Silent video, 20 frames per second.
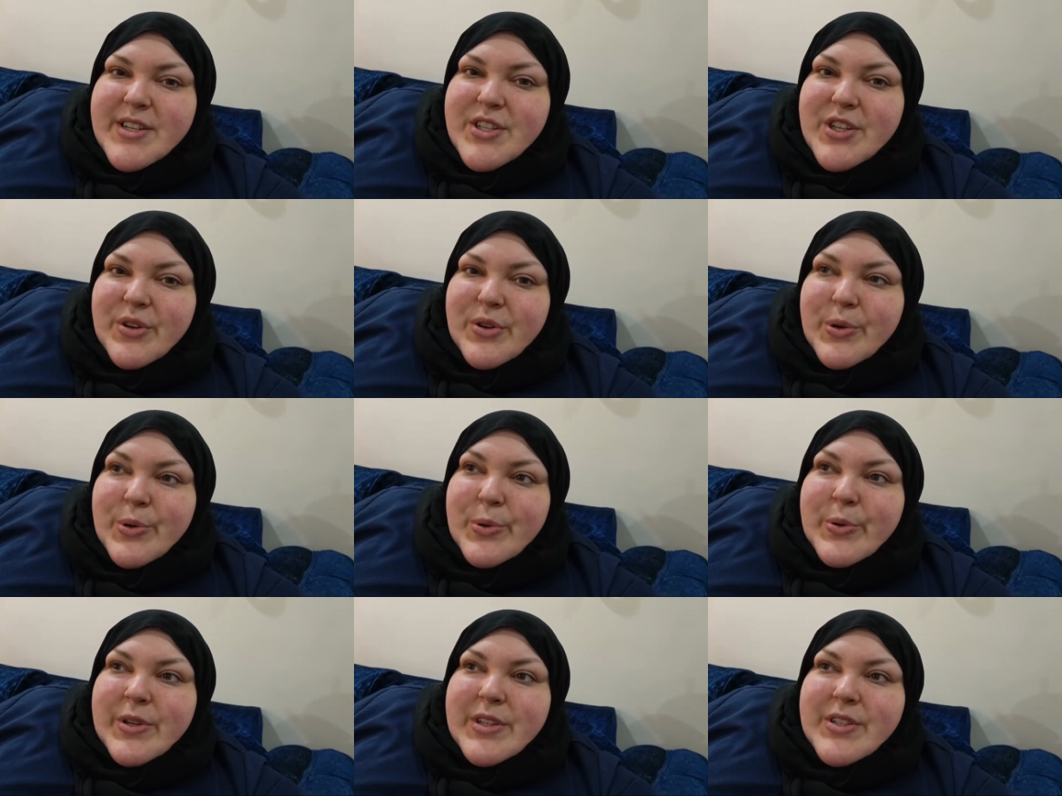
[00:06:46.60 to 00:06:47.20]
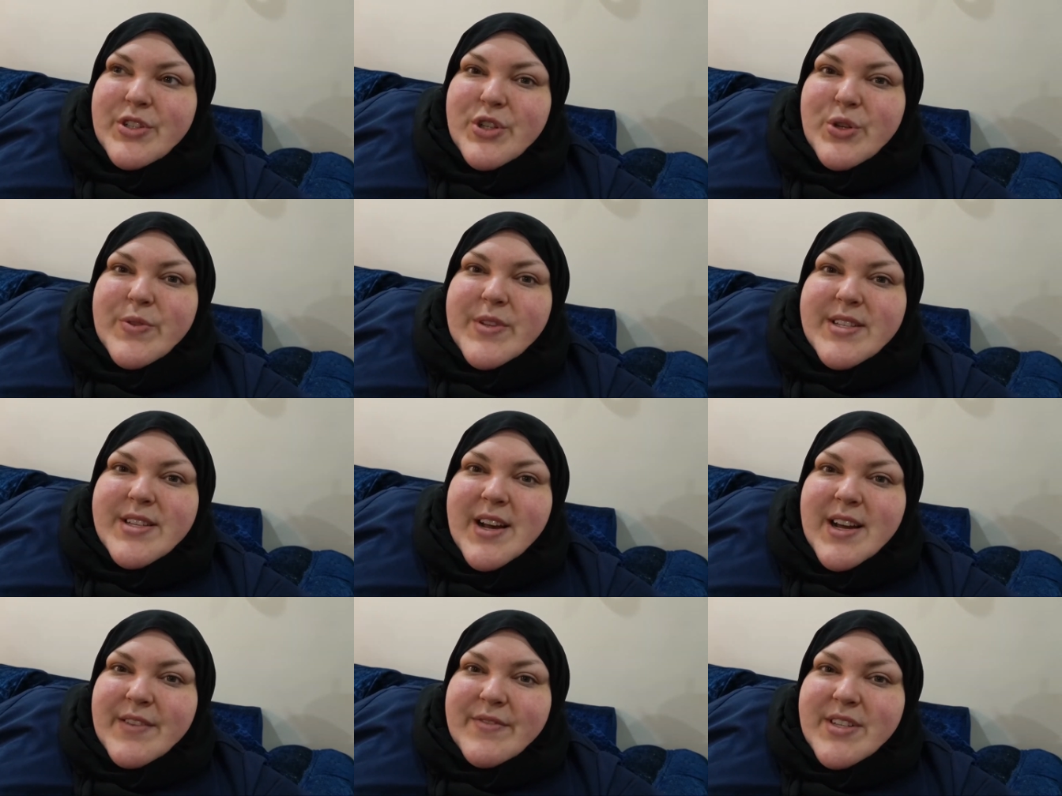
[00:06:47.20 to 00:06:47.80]
to do these
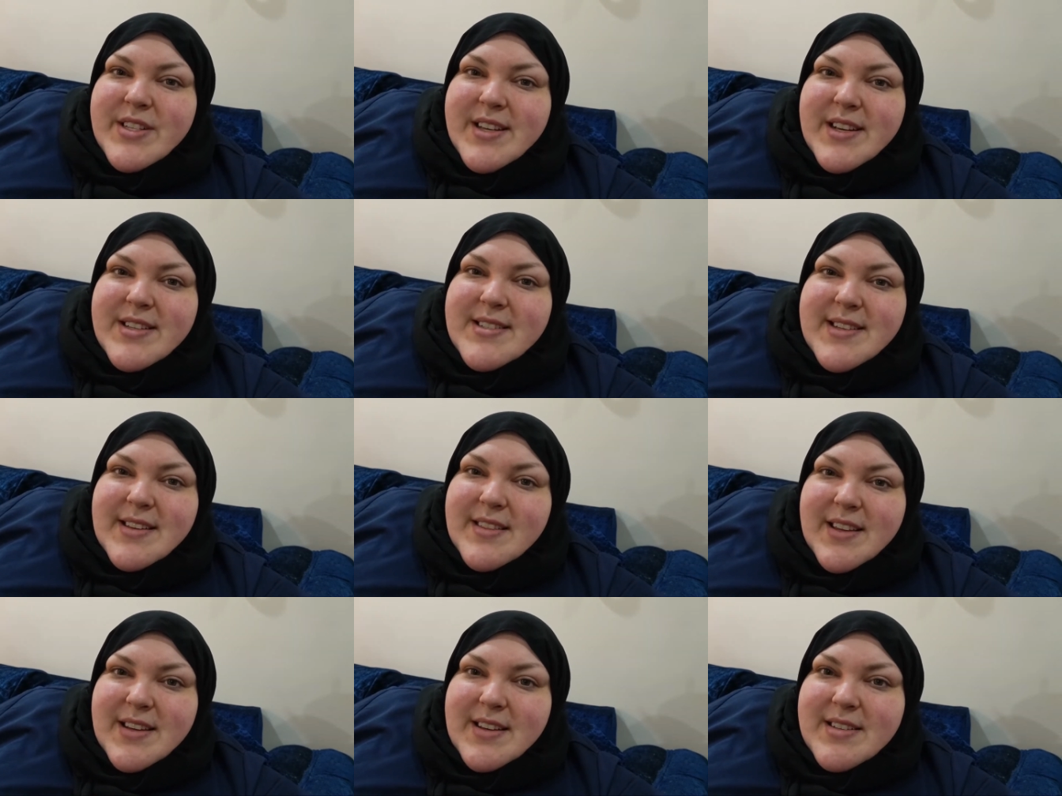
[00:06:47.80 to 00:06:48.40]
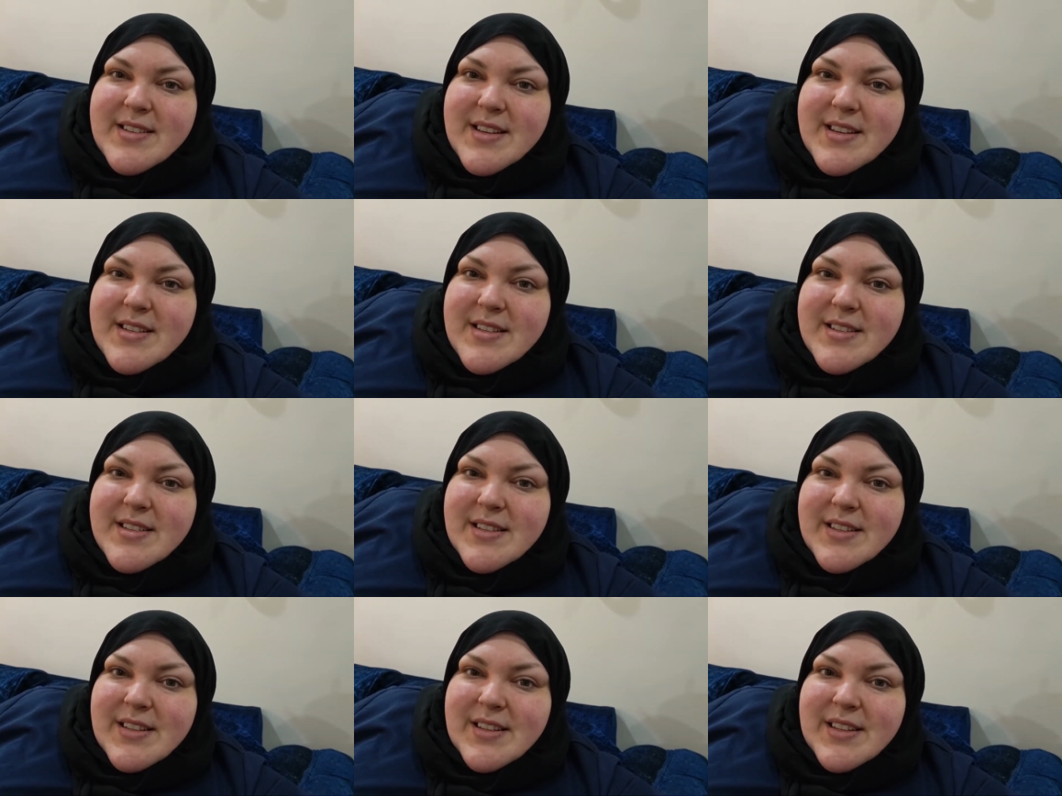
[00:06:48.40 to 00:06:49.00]
kind of disgusting things
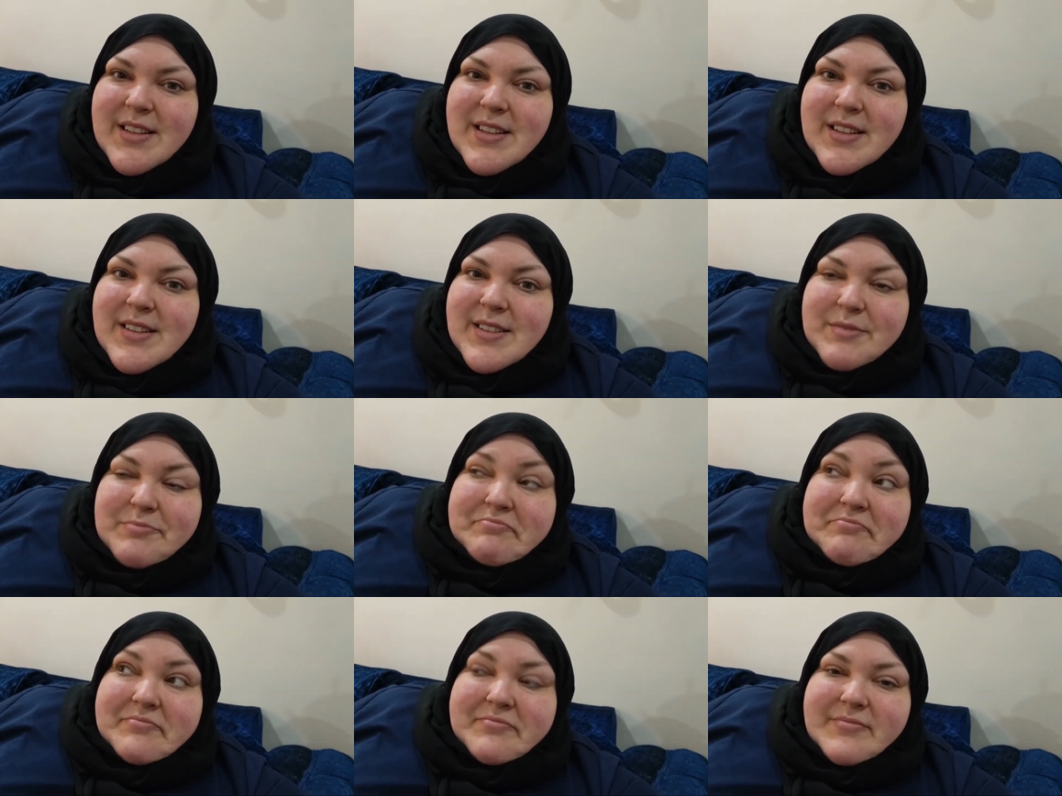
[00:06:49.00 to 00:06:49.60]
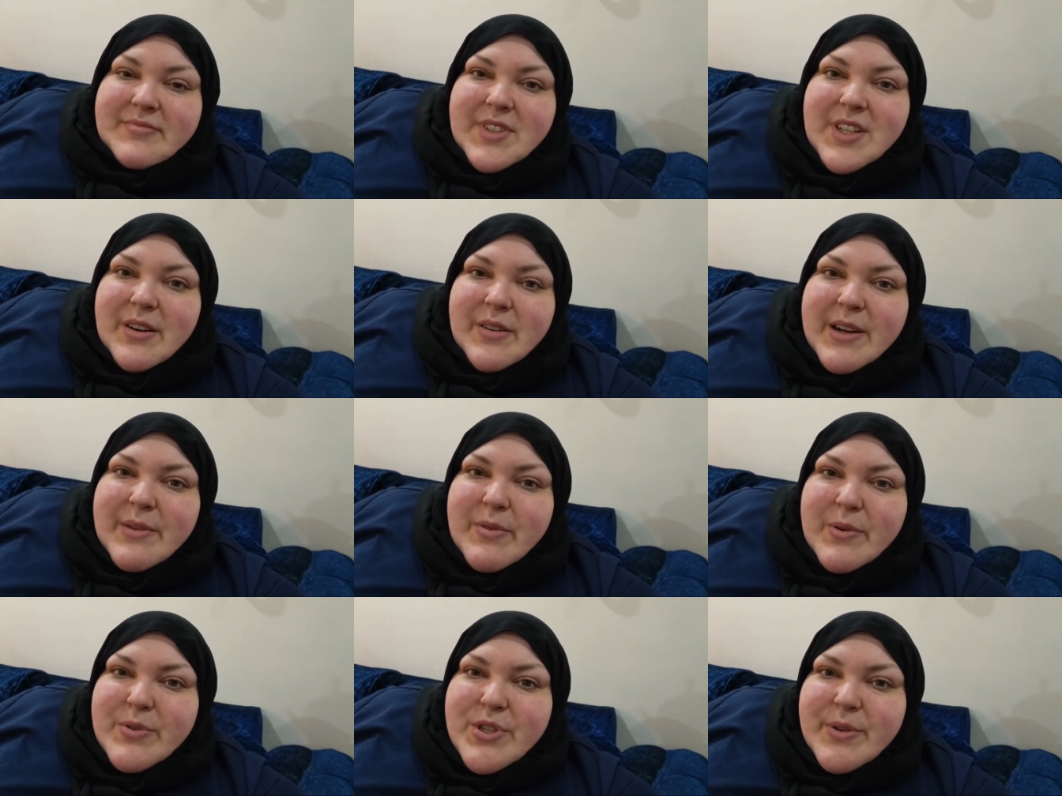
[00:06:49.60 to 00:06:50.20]
because no,
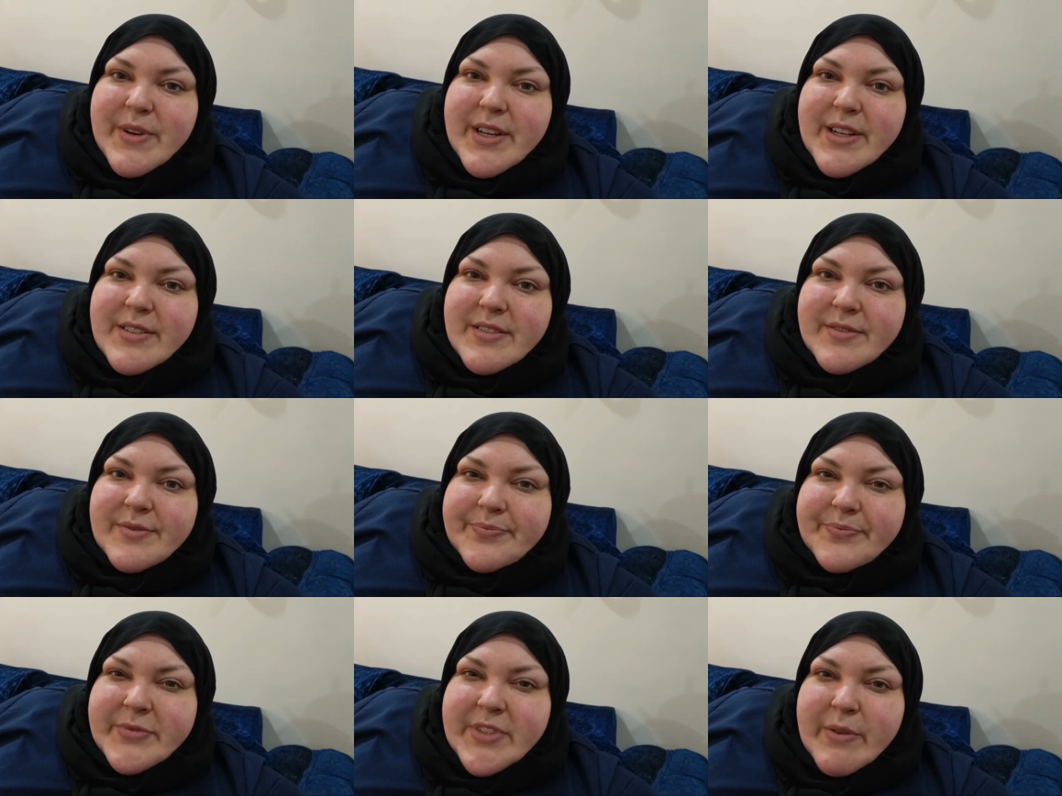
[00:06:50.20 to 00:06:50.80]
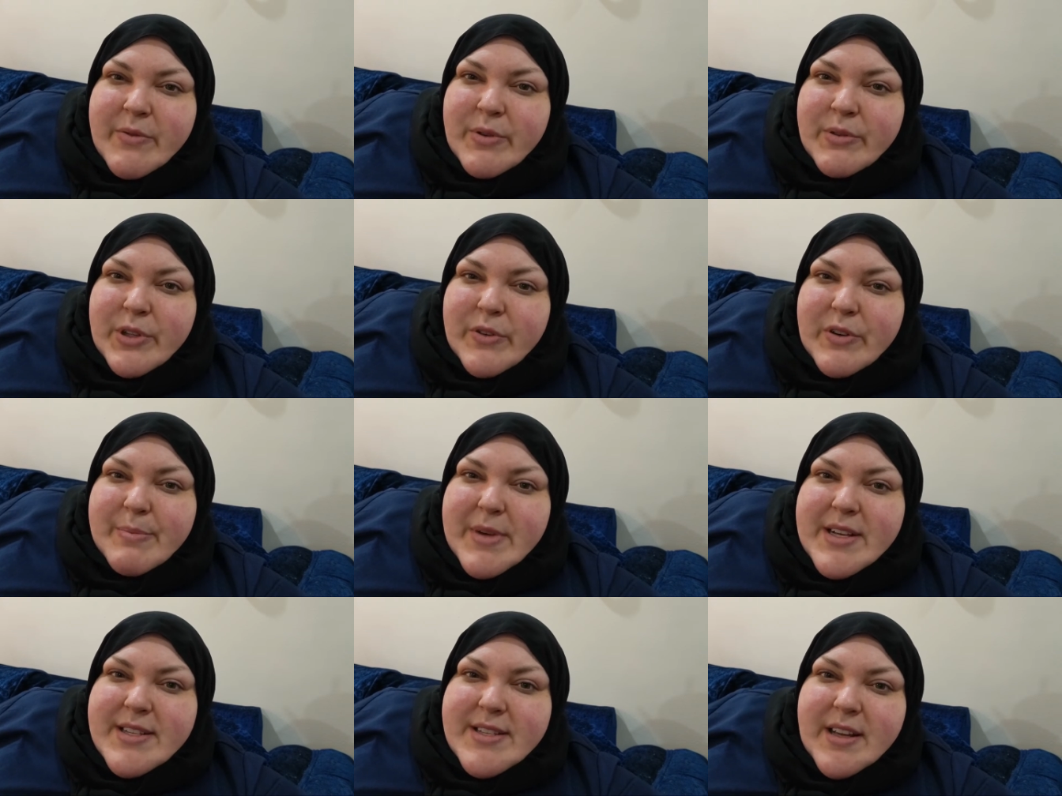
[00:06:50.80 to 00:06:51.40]
I won't do it. I won't lower
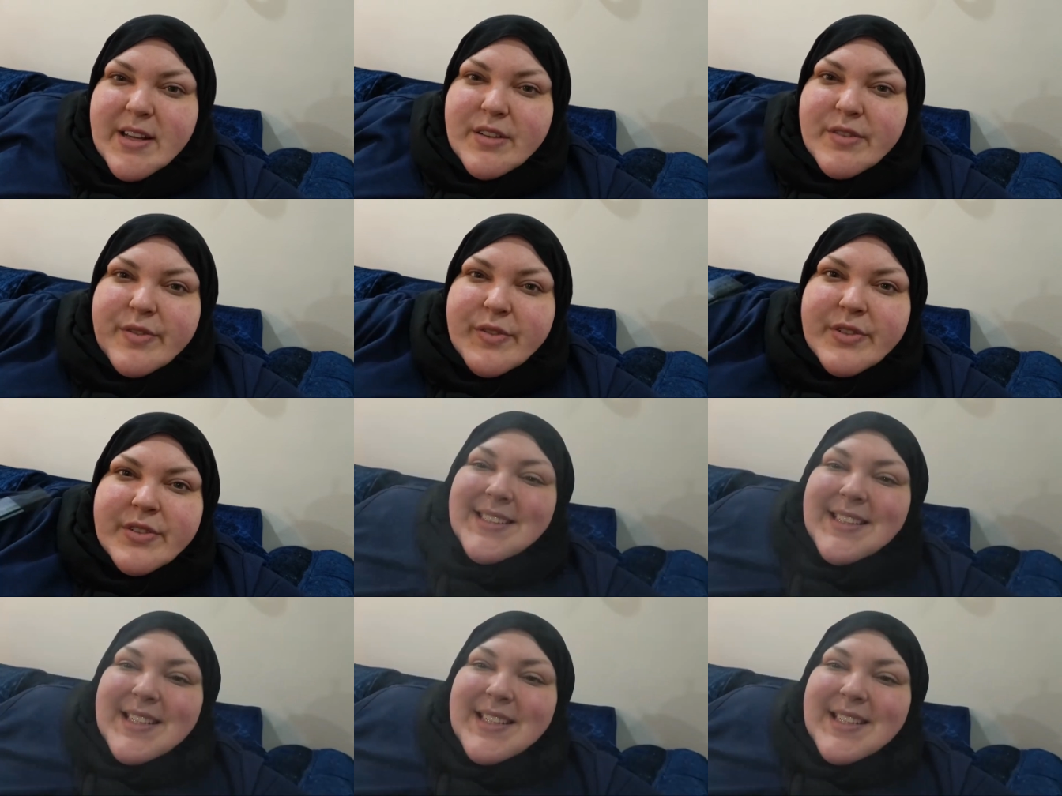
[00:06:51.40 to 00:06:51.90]
myself.